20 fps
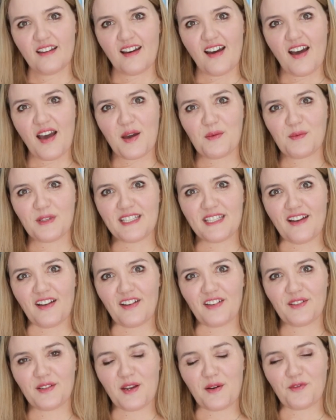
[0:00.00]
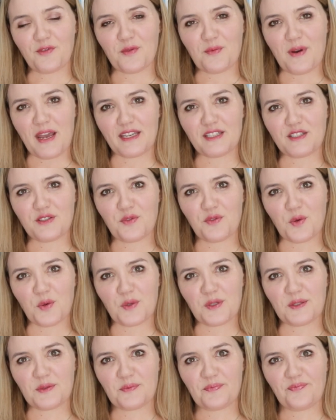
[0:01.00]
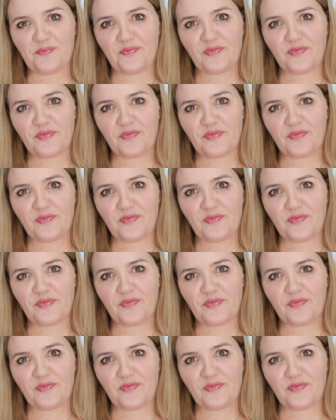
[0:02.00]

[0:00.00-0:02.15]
Hi, I'm Adele and I'm from Naked Divorce.